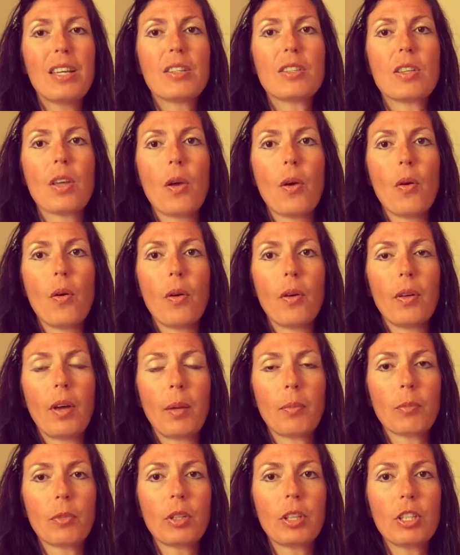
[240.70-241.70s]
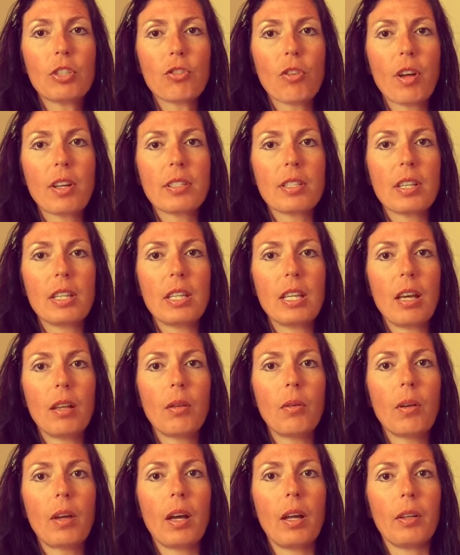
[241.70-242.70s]
So I'm really drawn to the
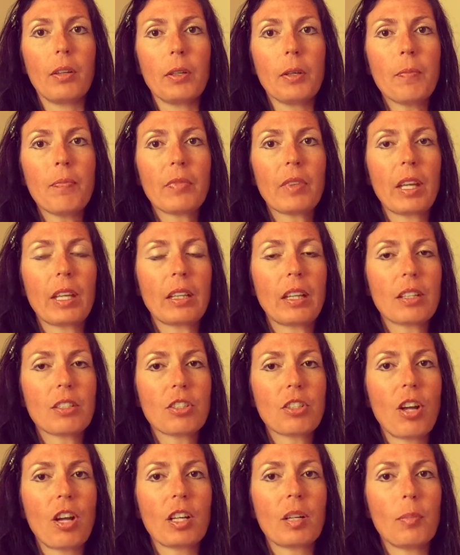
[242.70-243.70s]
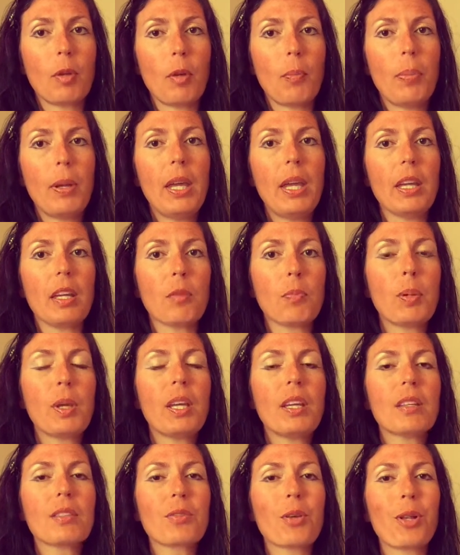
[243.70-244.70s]
yellow color, and I'd like to talk about pink.
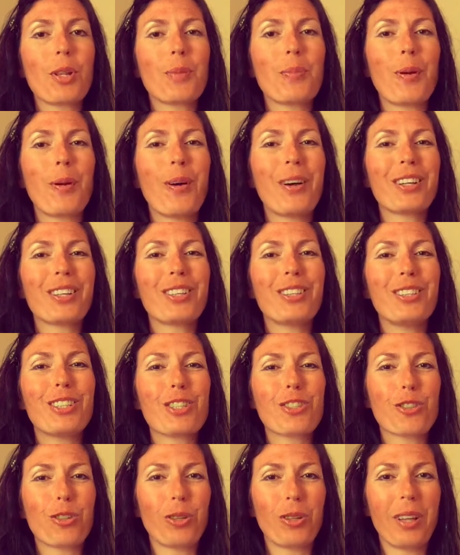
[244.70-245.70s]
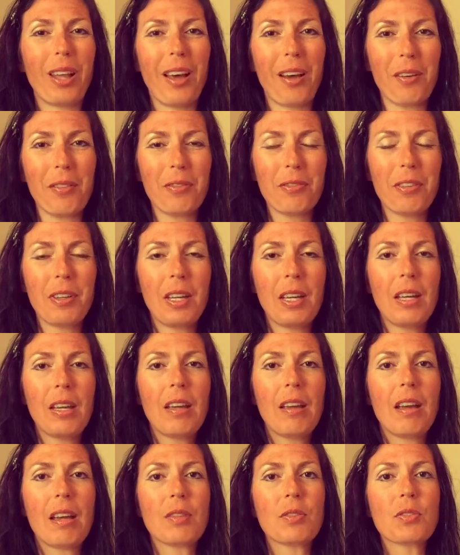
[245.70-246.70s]
Pink is all about unconditional love.
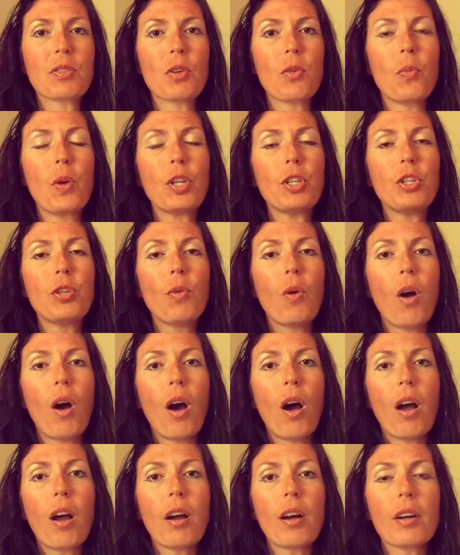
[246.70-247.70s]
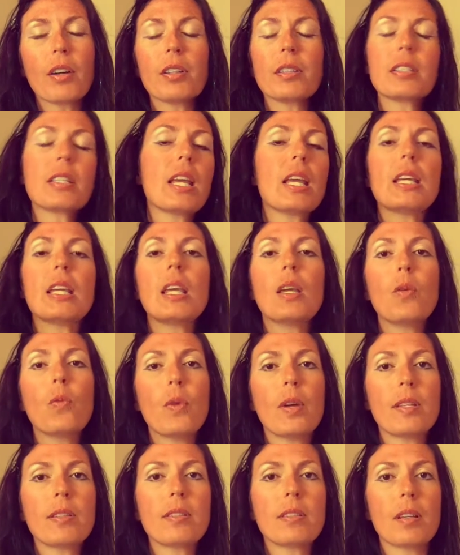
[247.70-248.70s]
And so when you are
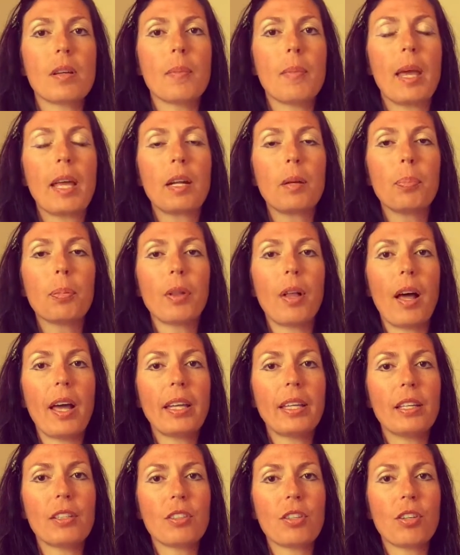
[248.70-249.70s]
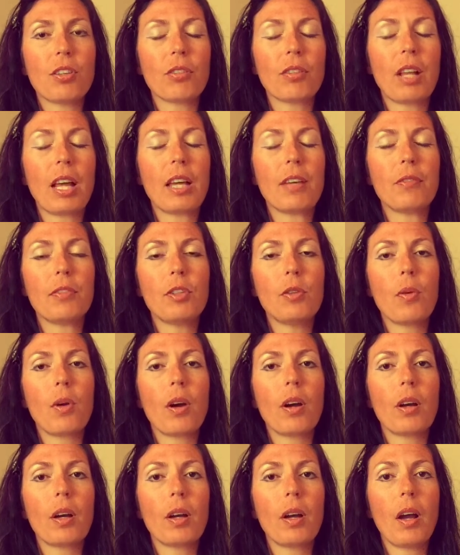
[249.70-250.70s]
taking wisdom and applying it to your life, you
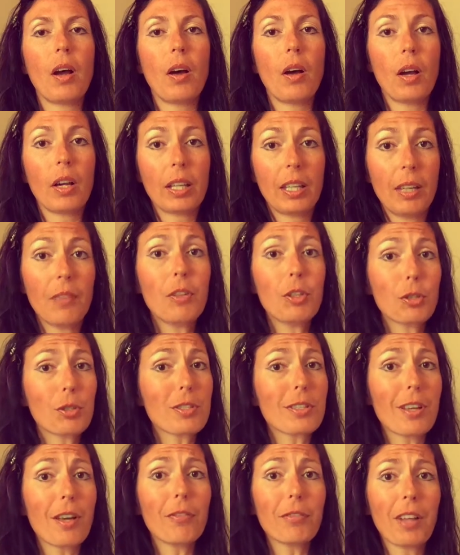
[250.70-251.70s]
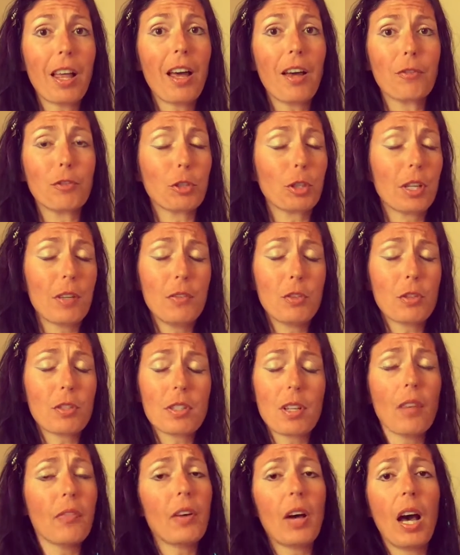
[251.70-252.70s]
are giving yourself love. You're giving
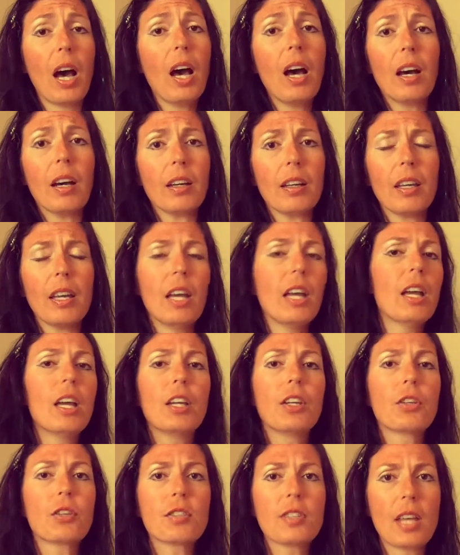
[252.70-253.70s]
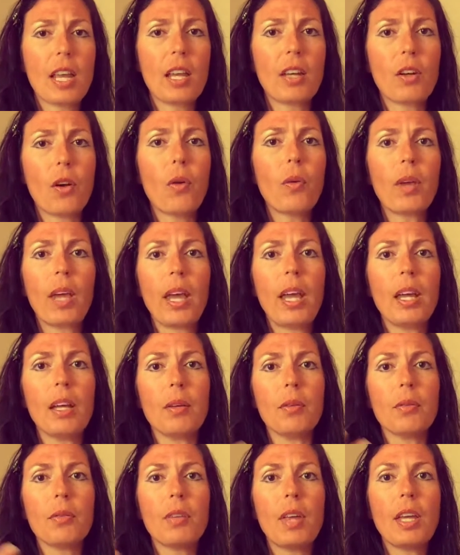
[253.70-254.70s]
yourself a hug. You're saying,
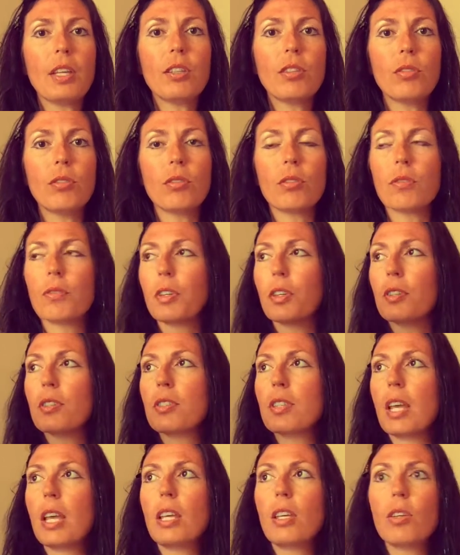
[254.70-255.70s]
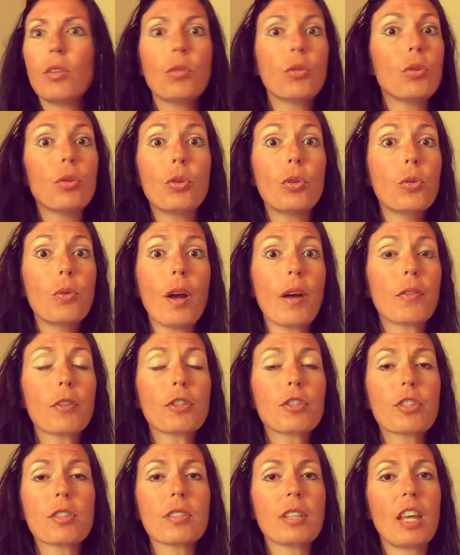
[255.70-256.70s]
okay, thank you, universe. Thank you,
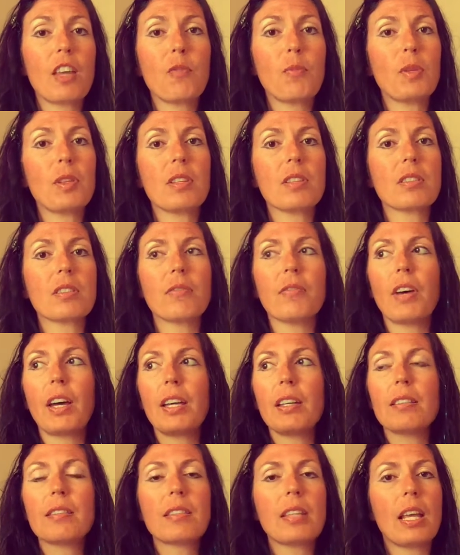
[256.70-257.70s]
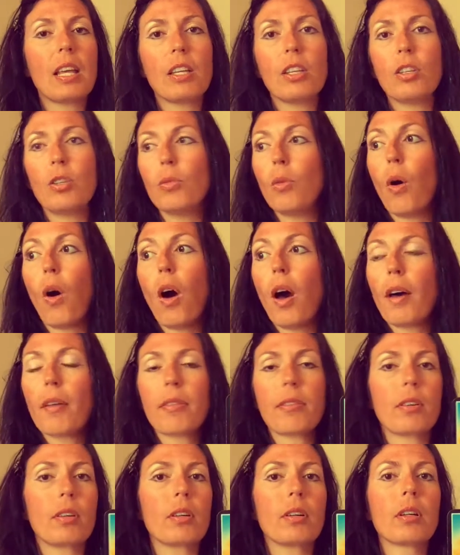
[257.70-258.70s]
whoever just gave me this advice. Thank you,
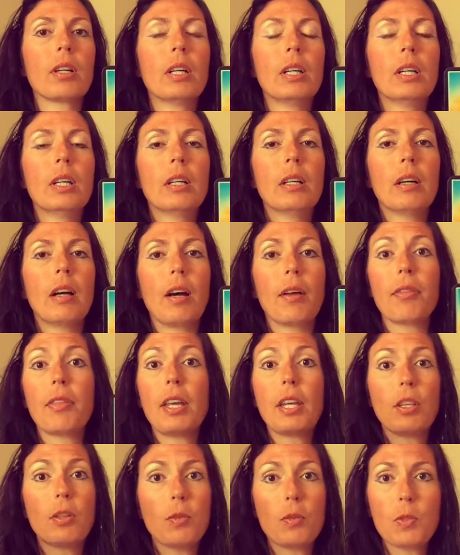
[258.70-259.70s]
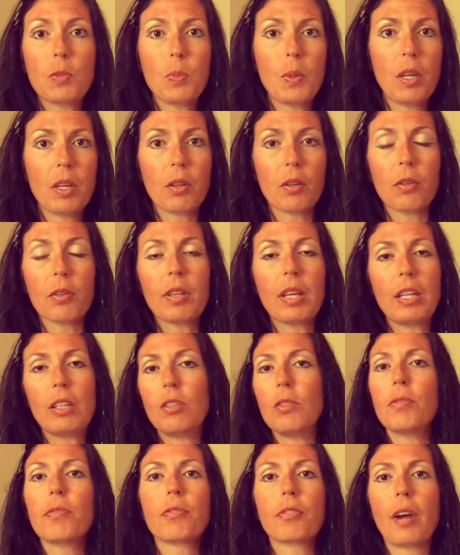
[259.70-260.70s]
author. Thank you, speaker.
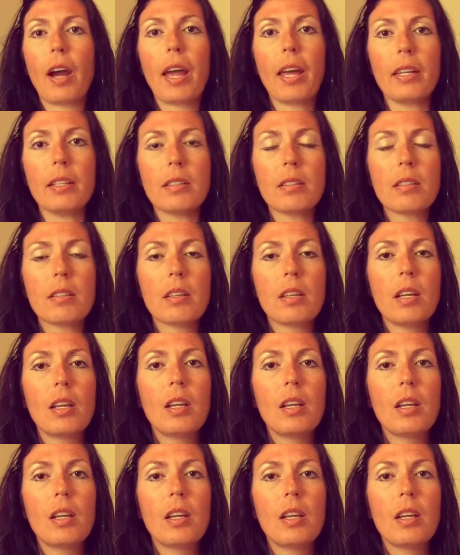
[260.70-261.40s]
Thank you, friend.